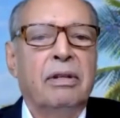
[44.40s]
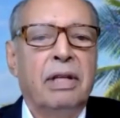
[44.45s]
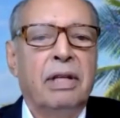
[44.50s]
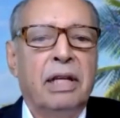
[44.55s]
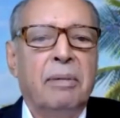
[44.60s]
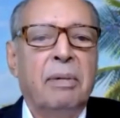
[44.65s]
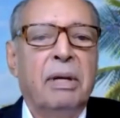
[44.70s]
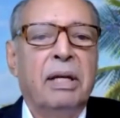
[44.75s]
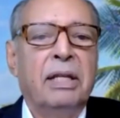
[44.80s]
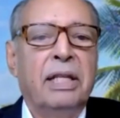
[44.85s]

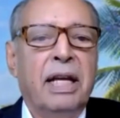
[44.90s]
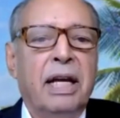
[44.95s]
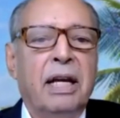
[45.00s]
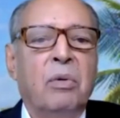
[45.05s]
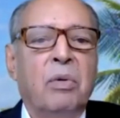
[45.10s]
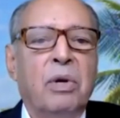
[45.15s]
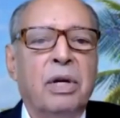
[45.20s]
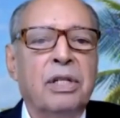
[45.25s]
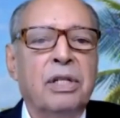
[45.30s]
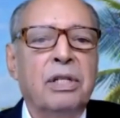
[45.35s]
Think about
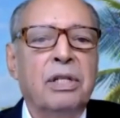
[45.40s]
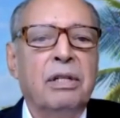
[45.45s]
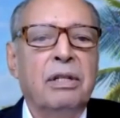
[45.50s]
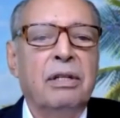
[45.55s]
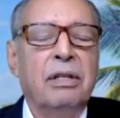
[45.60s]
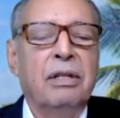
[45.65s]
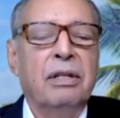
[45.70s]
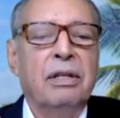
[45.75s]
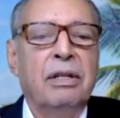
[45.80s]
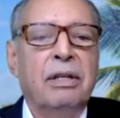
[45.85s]
that question.
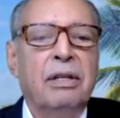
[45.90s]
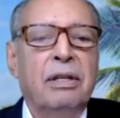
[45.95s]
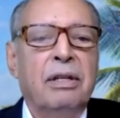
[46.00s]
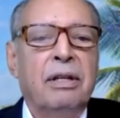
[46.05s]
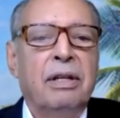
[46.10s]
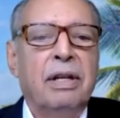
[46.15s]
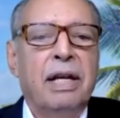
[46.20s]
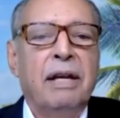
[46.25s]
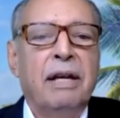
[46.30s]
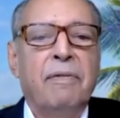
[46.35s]

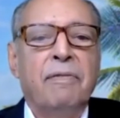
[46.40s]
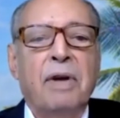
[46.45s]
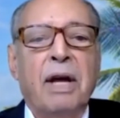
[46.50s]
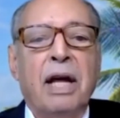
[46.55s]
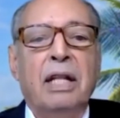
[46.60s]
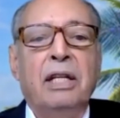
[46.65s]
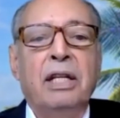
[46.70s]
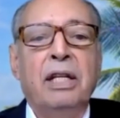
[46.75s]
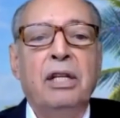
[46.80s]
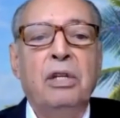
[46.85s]
And
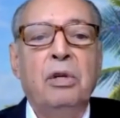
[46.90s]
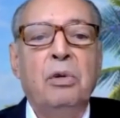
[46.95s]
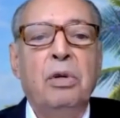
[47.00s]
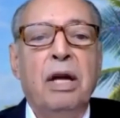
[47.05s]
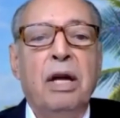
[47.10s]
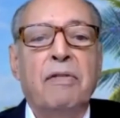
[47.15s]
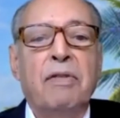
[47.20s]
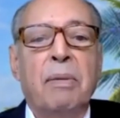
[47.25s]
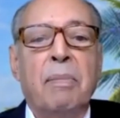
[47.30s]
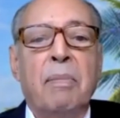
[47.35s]
finally, do you
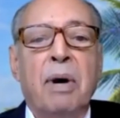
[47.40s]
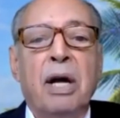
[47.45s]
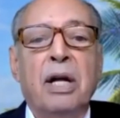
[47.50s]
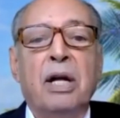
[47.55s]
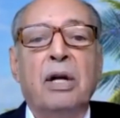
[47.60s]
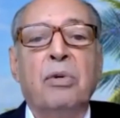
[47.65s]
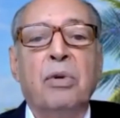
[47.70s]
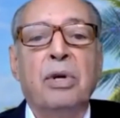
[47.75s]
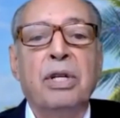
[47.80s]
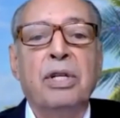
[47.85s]
have a
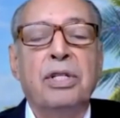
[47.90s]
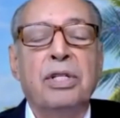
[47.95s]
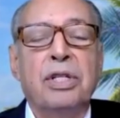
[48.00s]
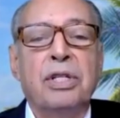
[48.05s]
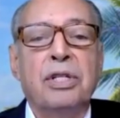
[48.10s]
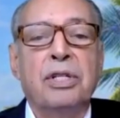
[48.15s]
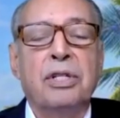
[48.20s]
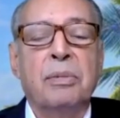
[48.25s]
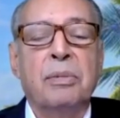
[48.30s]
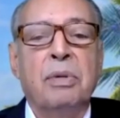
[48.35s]
monitoring
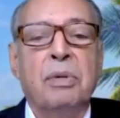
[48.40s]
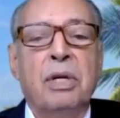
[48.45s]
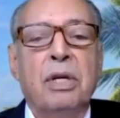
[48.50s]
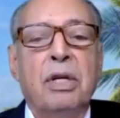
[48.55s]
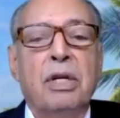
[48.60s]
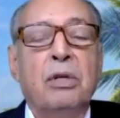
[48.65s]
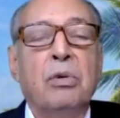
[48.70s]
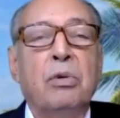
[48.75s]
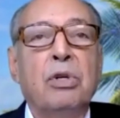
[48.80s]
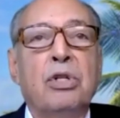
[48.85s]
system
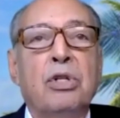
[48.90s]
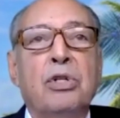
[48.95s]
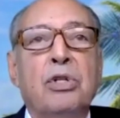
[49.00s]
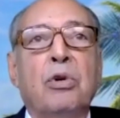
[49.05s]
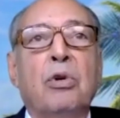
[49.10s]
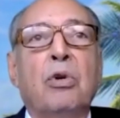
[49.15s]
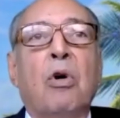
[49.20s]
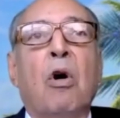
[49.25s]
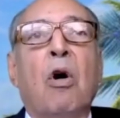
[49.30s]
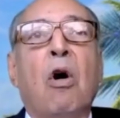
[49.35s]
to
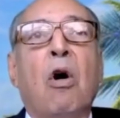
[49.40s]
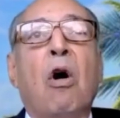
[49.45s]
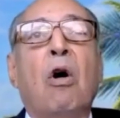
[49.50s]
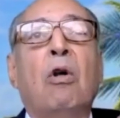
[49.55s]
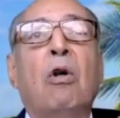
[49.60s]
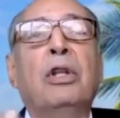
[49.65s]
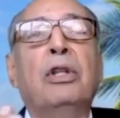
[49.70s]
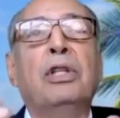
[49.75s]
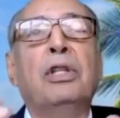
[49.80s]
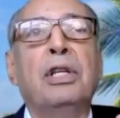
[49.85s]
ensure
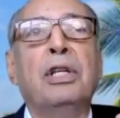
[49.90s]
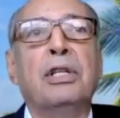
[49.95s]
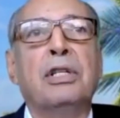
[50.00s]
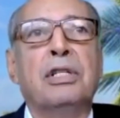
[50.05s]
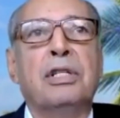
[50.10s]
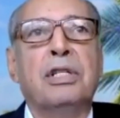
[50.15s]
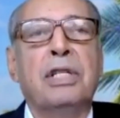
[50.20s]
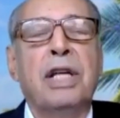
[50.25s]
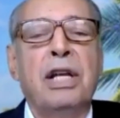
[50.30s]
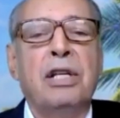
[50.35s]
all of
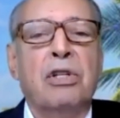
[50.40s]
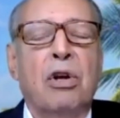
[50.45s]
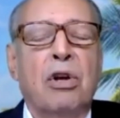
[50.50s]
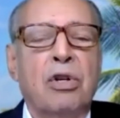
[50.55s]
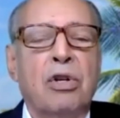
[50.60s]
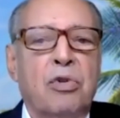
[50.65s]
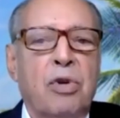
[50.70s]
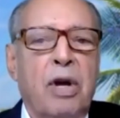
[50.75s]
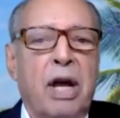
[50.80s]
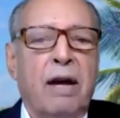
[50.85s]
this stays
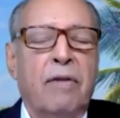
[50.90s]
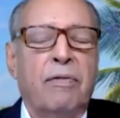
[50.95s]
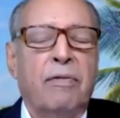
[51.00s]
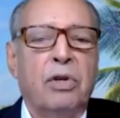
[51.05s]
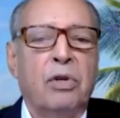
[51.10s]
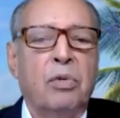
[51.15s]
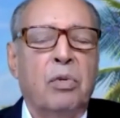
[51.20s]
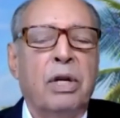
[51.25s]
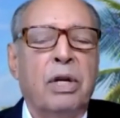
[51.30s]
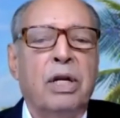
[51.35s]
on track
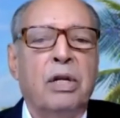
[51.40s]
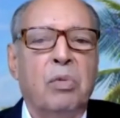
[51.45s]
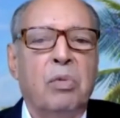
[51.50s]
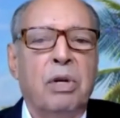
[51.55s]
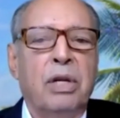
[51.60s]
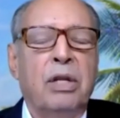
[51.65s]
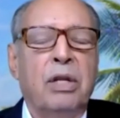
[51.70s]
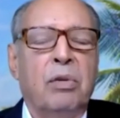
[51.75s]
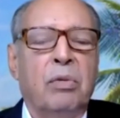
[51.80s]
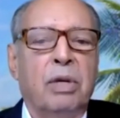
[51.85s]
for
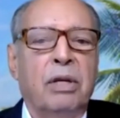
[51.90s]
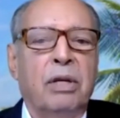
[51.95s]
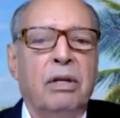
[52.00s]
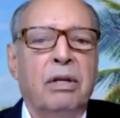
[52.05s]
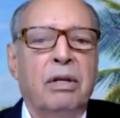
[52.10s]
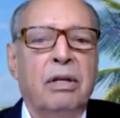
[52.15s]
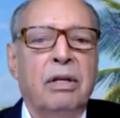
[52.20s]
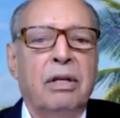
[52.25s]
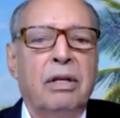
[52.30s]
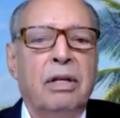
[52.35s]
2023?
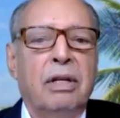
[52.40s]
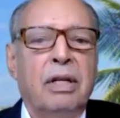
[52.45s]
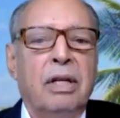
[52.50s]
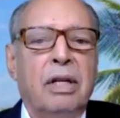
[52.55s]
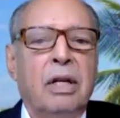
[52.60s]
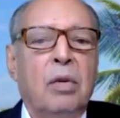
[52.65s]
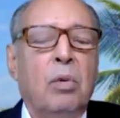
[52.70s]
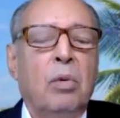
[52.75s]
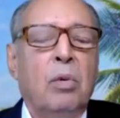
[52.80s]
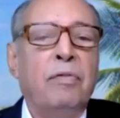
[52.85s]

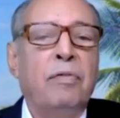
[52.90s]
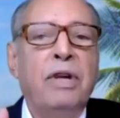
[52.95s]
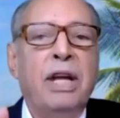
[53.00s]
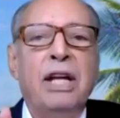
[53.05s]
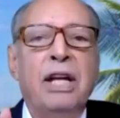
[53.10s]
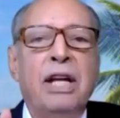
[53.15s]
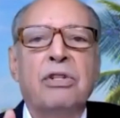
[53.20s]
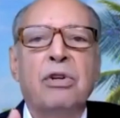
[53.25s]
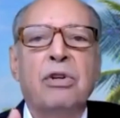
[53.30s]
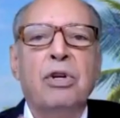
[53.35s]
Well, if
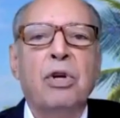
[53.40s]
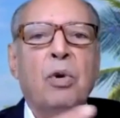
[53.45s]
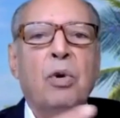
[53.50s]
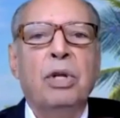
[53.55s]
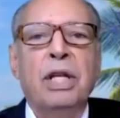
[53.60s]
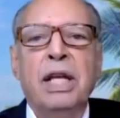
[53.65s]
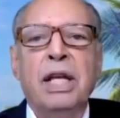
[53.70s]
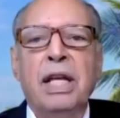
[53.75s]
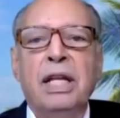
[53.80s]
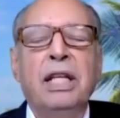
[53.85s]
you answered
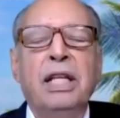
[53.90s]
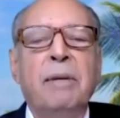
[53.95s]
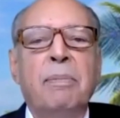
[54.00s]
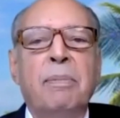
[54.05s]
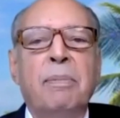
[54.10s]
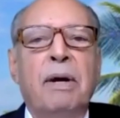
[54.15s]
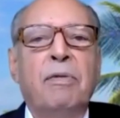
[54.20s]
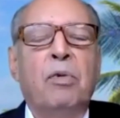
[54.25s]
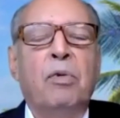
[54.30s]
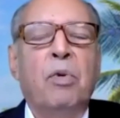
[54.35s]
no to any of the
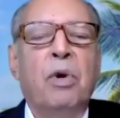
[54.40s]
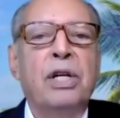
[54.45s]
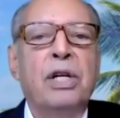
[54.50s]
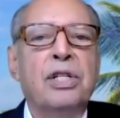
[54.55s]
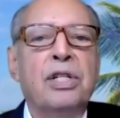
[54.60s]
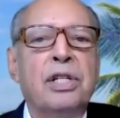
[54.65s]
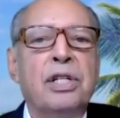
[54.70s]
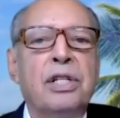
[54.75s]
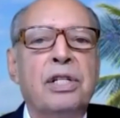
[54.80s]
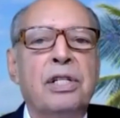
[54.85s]
above
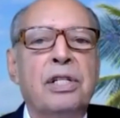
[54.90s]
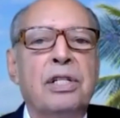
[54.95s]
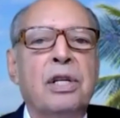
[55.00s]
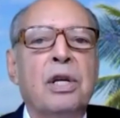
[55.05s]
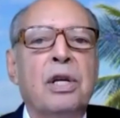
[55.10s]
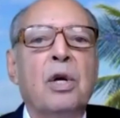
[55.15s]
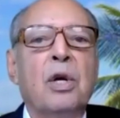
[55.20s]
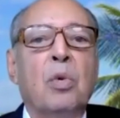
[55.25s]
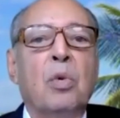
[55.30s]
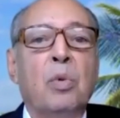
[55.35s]

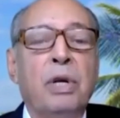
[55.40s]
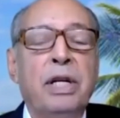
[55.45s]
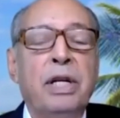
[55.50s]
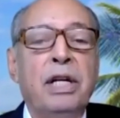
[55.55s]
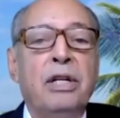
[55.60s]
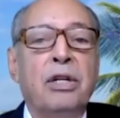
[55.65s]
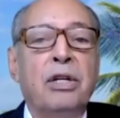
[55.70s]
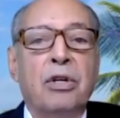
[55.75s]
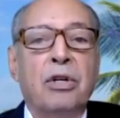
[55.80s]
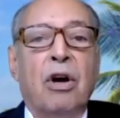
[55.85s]
questions, we
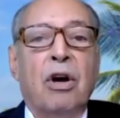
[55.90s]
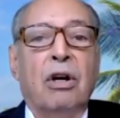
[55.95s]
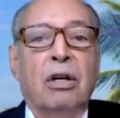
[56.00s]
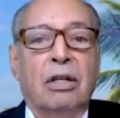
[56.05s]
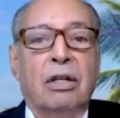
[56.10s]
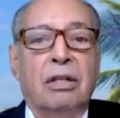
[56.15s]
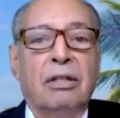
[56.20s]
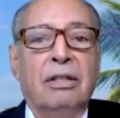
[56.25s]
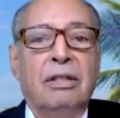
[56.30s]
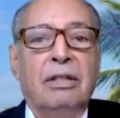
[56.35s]
need to
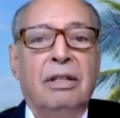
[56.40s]
talk.